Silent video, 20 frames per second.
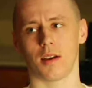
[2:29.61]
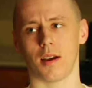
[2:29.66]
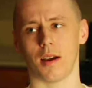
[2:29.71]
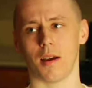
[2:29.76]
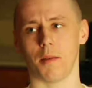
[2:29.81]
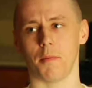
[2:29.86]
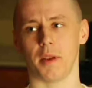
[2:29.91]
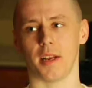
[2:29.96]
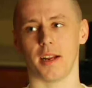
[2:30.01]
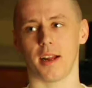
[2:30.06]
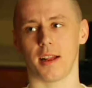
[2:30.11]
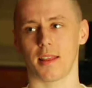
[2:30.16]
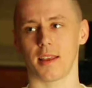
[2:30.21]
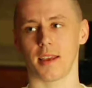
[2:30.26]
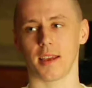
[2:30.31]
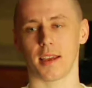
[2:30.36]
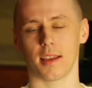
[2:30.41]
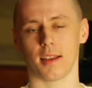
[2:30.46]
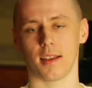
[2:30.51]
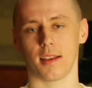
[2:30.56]
I mean, I
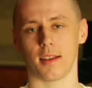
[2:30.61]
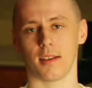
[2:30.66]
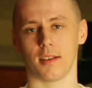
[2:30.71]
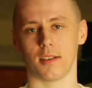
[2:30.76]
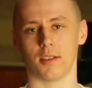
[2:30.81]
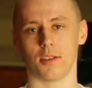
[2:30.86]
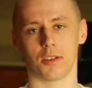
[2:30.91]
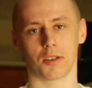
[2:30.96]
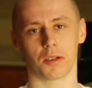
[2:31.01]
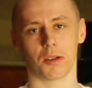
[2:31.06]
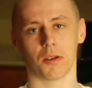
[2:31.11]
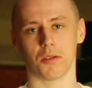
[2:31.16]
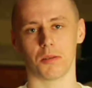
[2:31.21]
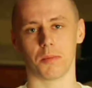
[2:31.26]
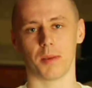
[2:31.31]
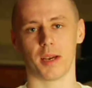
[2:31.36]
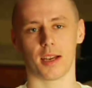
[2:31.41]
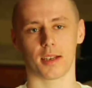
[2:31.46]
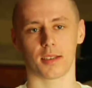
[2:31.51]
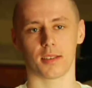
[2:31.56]
think it just goes
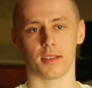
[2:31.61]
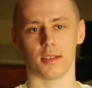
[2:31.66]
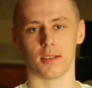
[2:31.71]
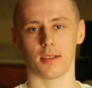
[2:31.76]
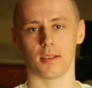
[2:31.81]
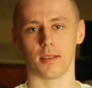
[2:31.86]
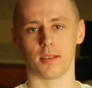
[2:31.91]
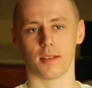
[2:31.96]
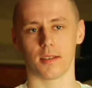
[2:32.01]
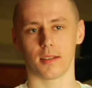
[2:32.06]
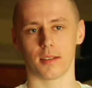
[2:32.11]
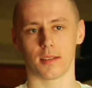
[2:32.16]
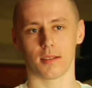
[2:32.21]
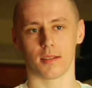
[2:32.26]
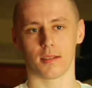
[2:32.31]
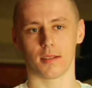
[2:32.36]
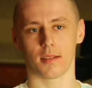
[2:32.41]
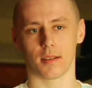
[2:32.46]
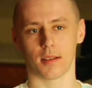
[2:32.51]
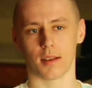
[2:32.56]
back to,
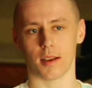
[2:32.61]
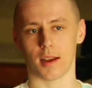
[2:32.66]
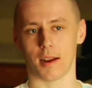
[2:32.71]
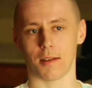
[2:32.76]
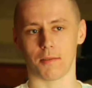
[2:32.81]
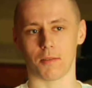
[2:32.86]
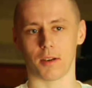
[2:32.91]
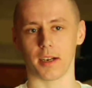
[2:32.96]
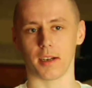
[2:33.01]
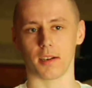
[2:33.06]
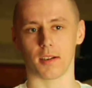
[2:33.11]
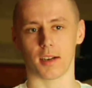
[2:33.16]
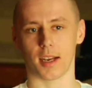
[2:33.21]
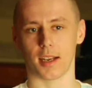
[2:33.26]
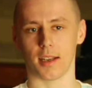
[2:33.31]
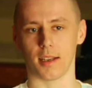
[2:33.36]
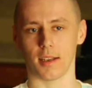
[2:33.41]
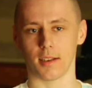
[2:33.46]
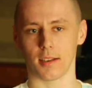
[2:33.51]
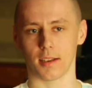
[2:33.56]
I
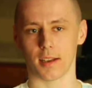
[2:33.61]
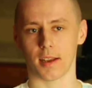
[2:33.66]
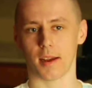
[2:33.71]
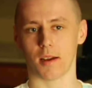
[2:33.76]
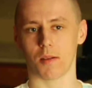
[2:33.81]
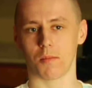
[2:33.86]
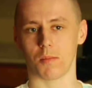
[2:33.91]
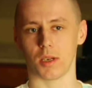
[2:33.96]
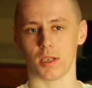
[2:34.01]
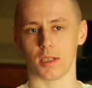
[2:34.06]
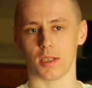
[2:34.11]
regret how